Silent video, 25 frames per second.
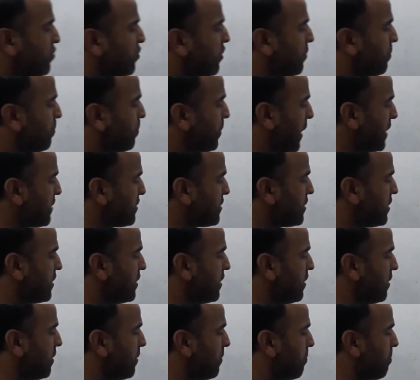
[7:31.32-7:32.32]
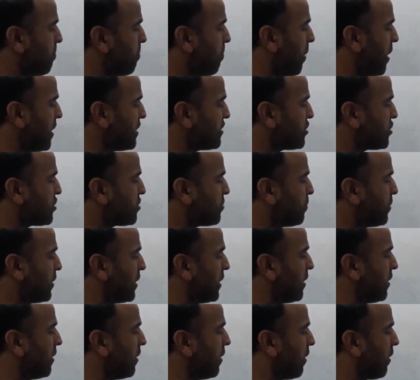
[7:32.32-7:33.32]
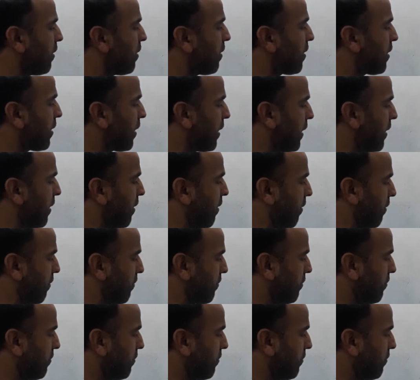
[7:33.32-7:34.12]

your Précis must be clear.